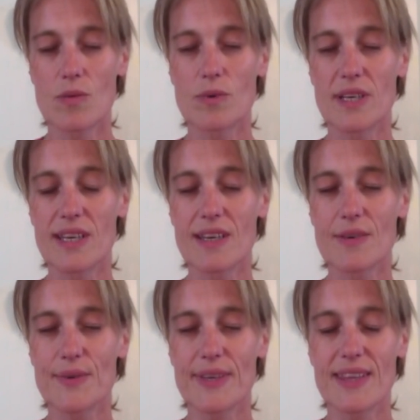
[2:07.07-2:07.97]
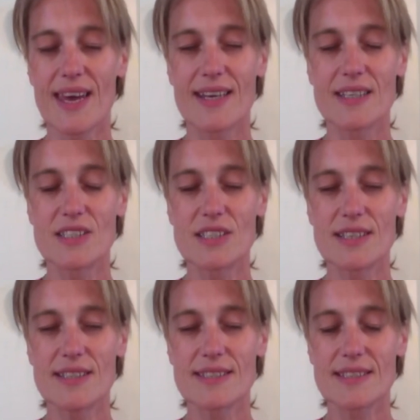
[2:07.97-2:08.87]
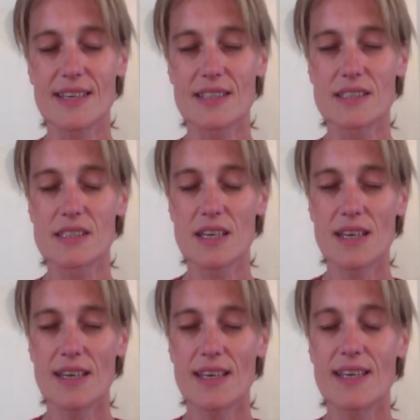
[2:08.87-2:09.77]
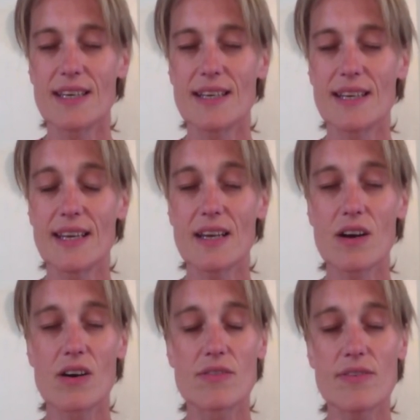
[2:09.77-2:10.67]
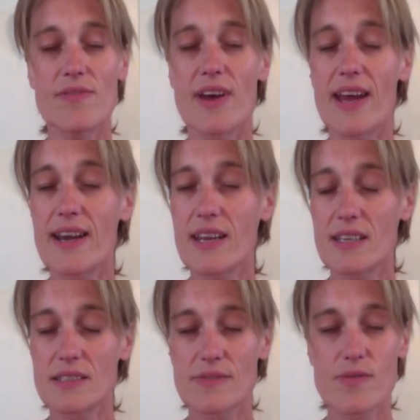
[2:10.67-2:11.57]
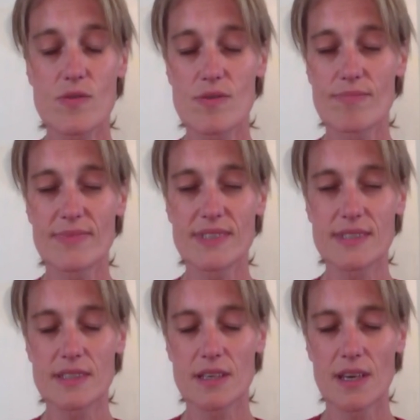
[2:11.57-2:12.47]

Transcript: working with energies and healing of various forms,